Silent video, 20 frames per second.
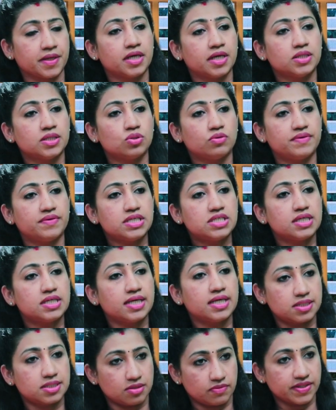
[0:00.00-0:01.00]
So when she
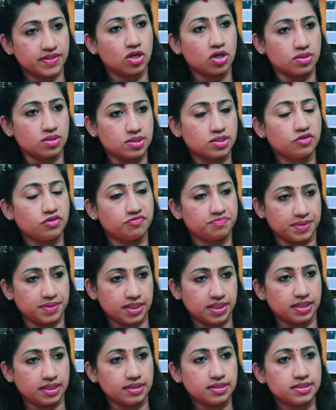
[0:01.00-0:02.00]
gets, with the onset of
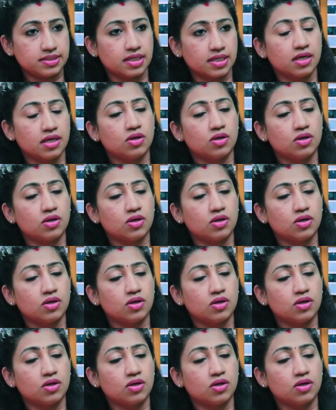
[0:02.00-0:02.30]
periods,